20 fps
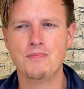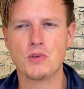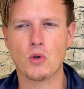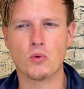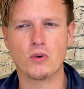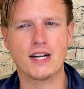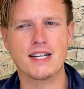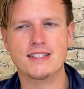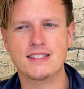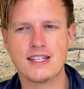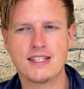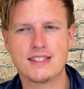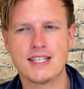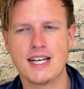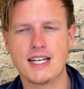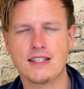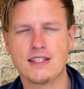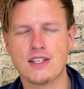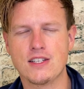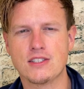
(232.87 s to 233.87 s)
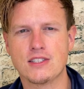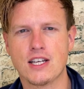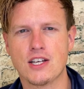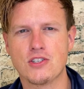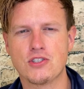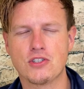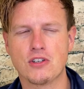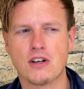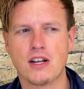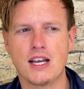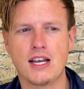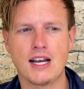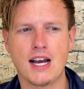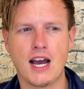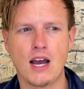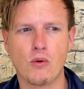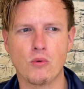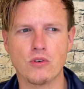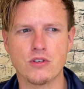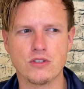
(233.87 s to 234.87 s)
when I did take this yesterday,
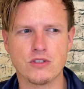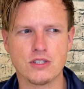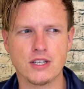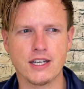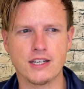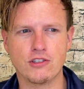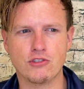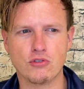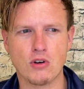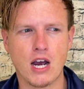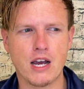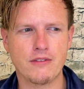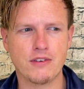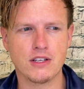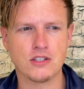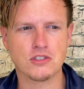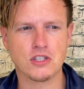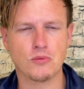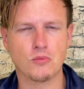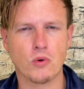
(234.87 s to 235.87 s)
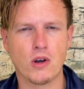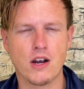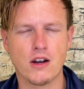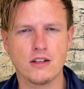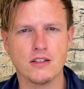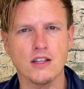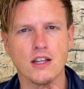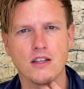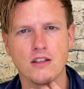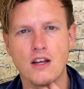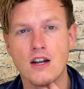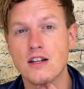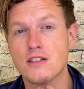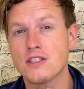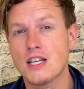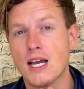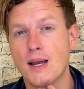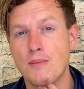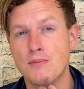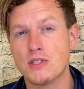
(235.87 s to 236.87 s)
I was like driving somewhere, and a lot of
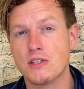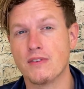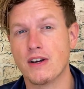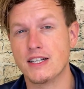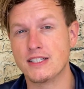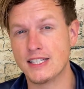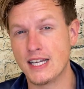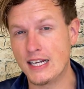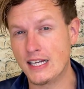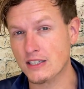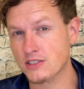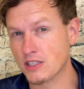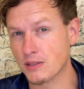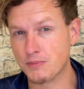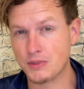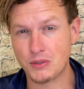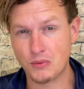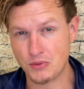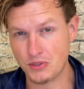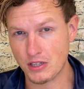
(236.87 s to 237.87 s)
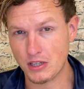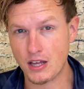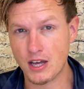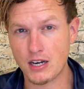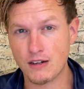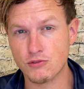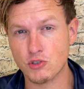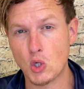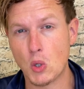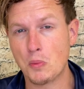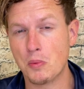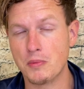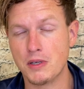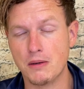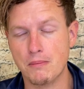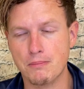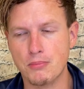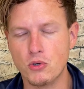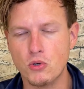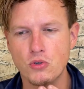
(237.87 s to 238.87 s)
times if I take something with a lot of
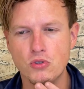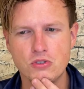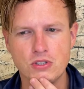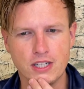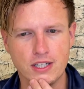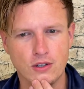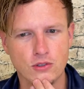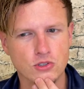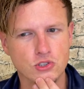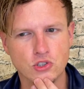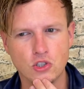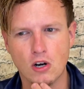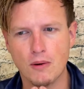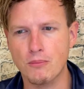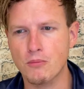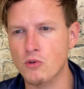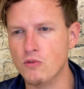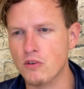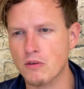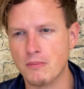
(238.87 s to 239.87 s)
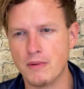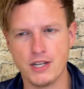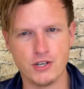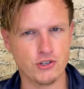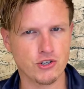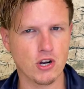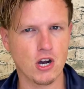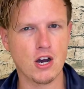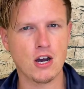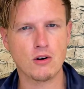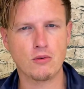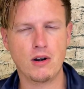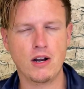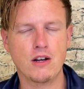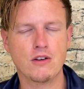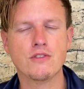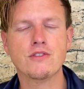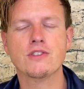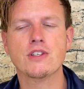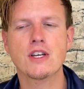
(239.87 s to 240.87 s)
dopamine boost, like I'll start moving my jaw
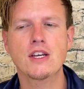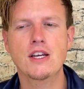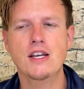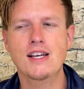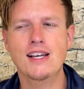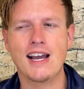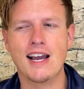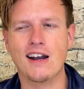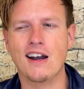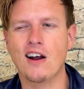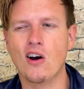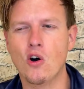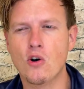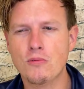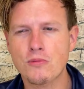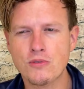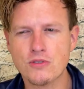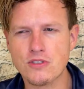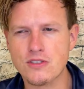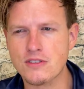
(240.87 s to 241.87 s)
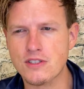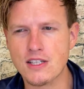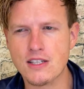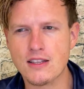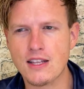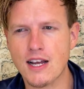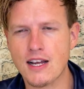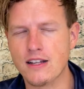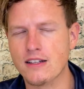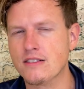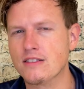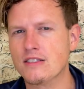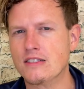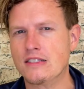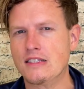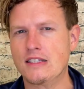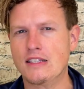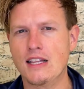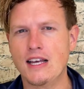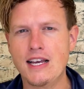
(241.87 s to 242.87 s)
around. And I almost did that
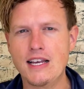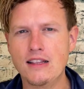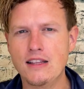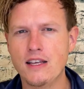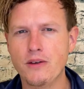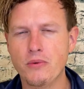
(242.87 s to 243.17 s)
slightly